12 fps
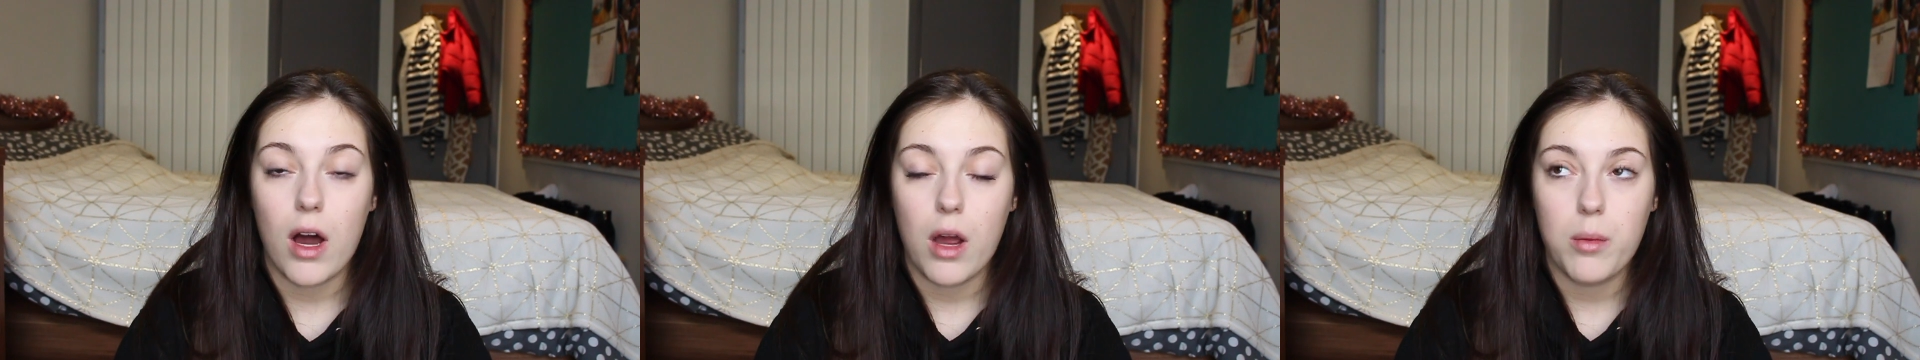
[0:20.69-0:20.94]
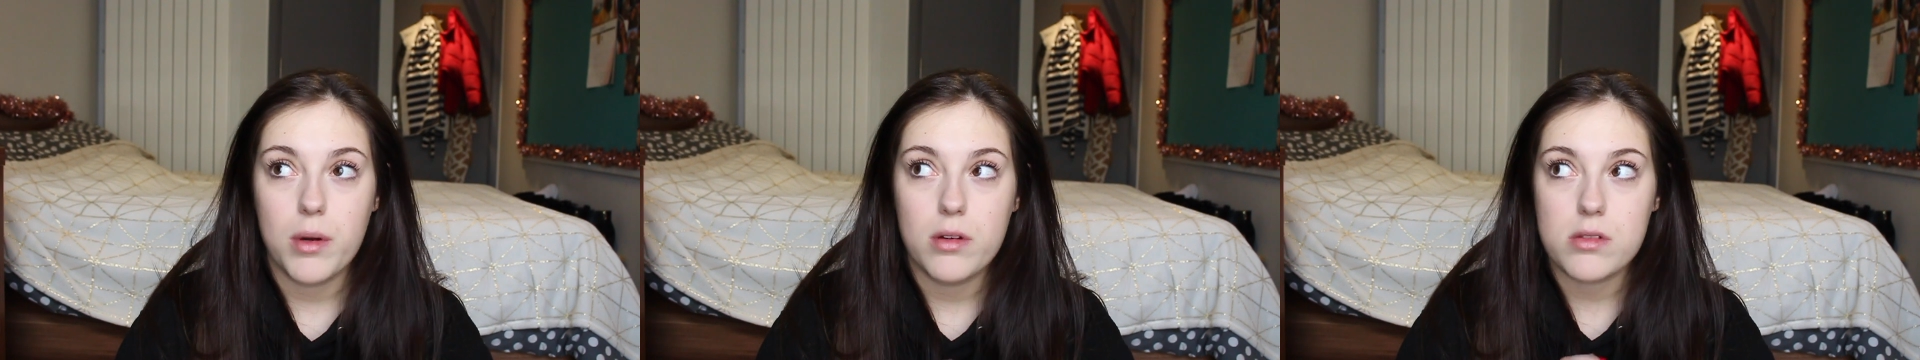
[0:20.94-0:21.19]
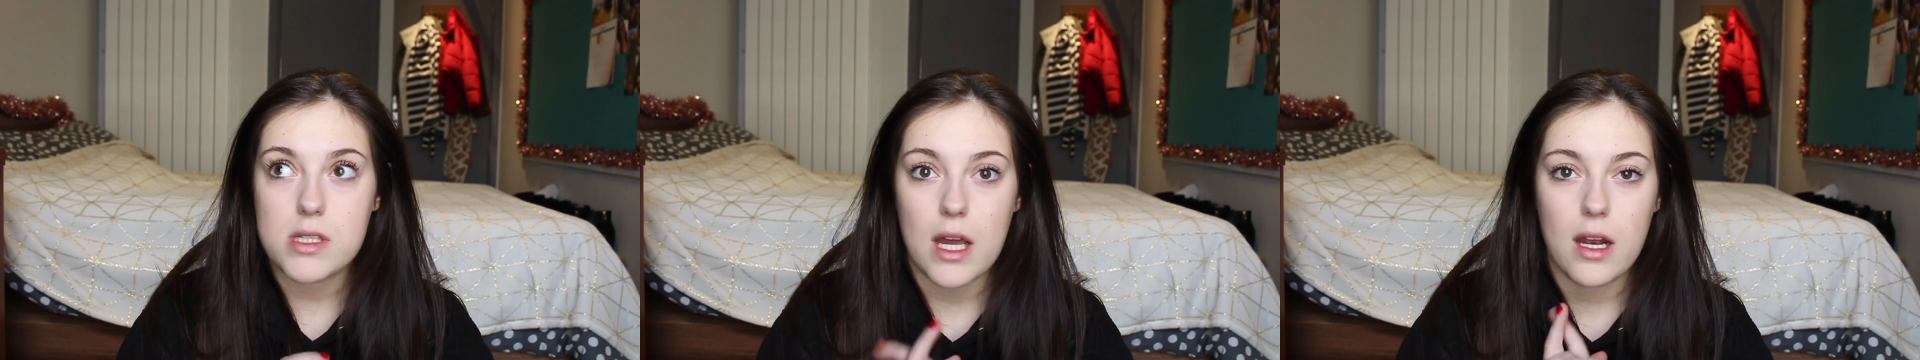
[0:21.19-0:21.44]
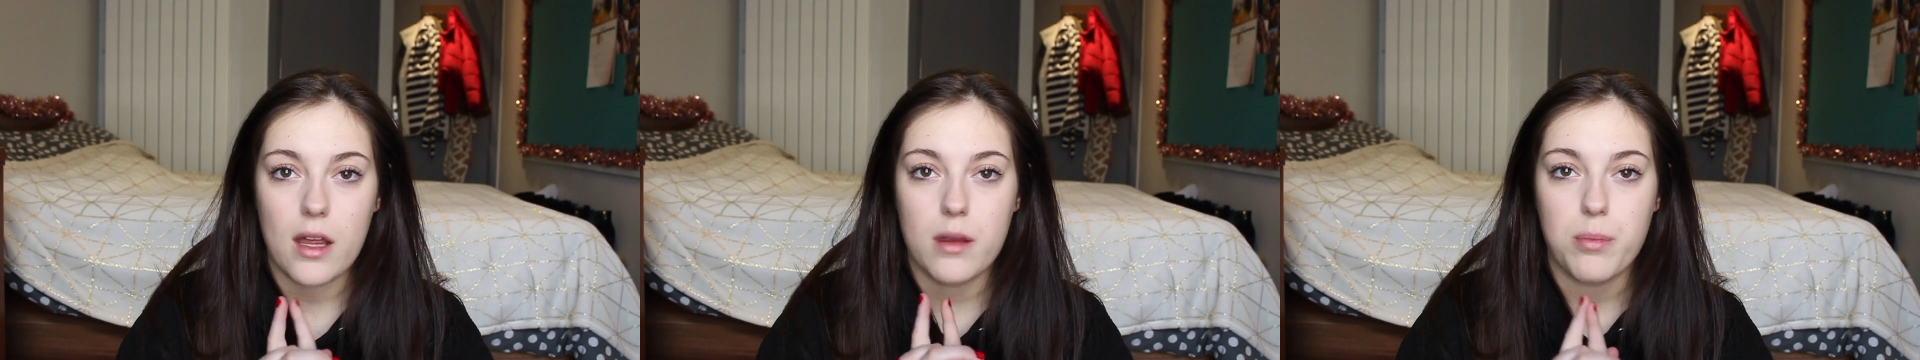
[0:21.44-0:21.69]
I will
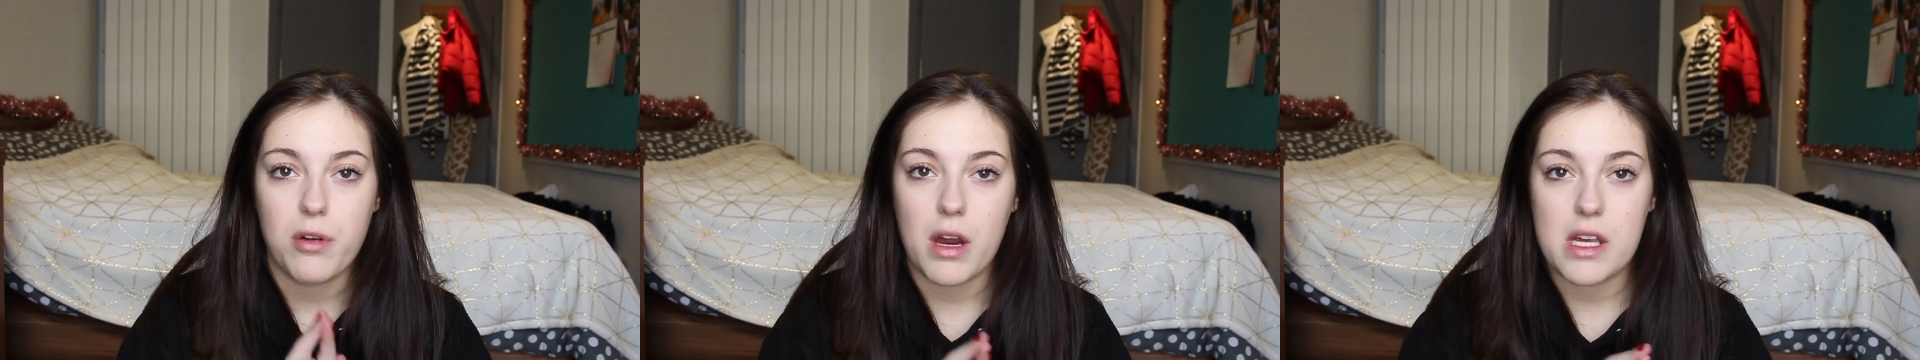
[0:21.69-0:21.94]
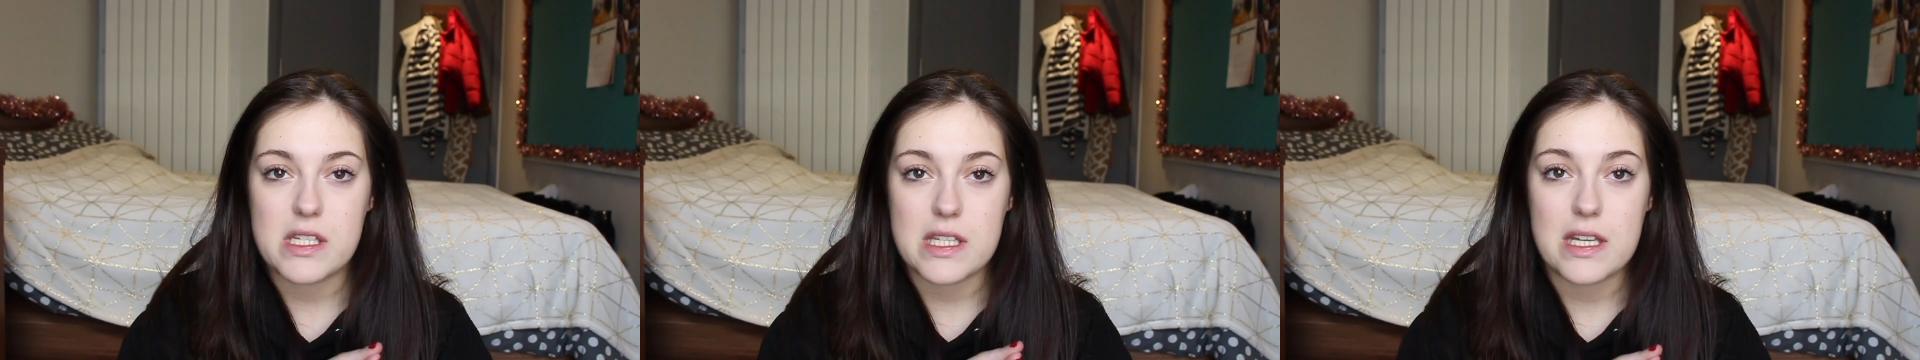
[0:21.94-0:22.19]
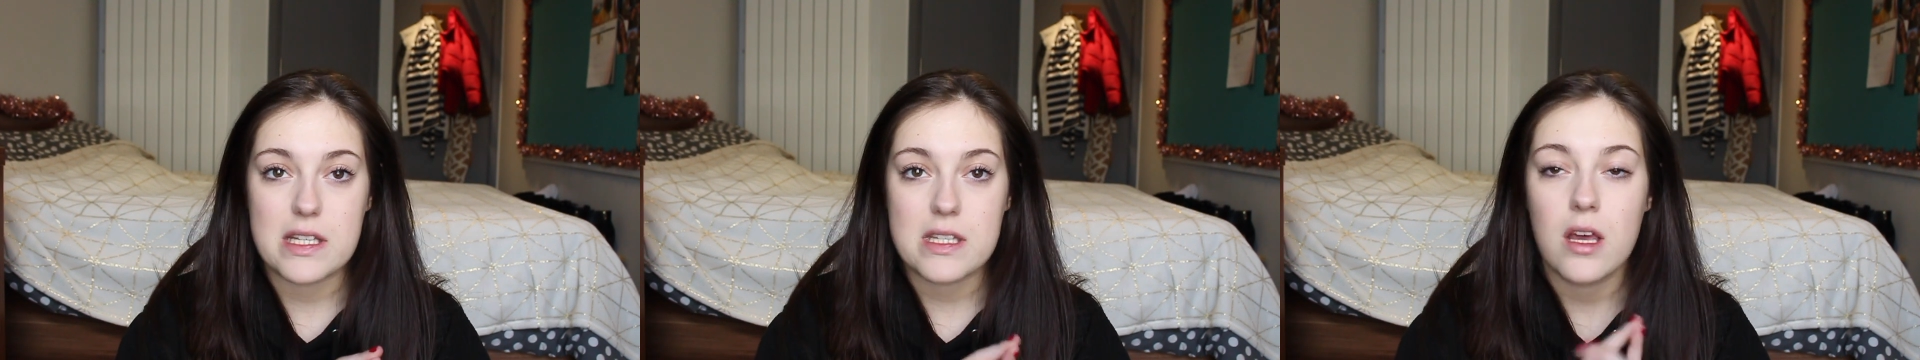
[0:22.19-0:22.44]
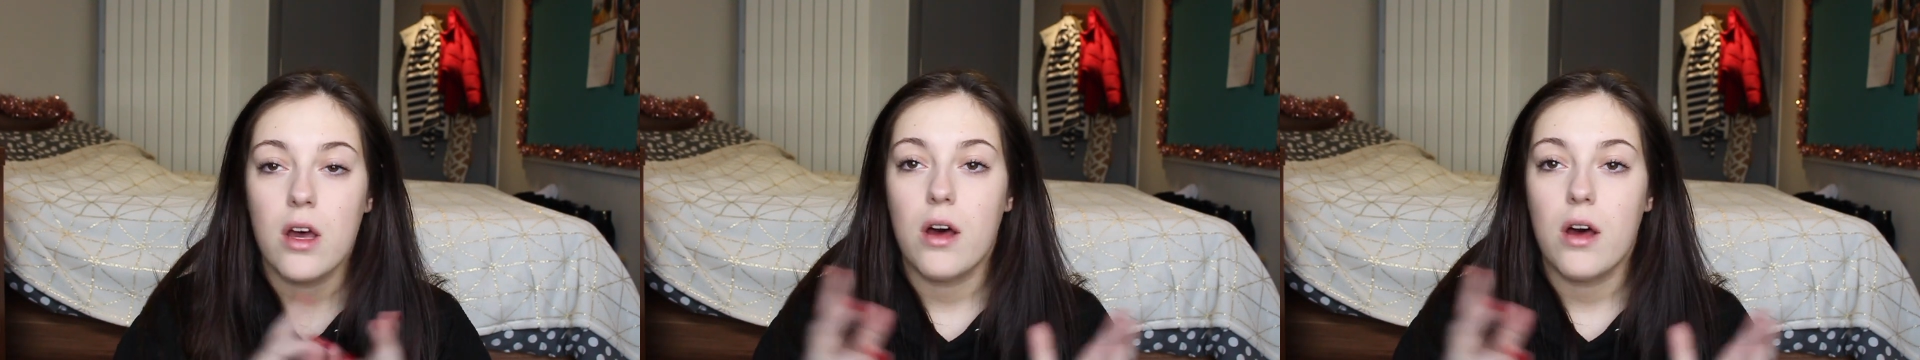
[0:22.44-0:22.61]
say like the prices,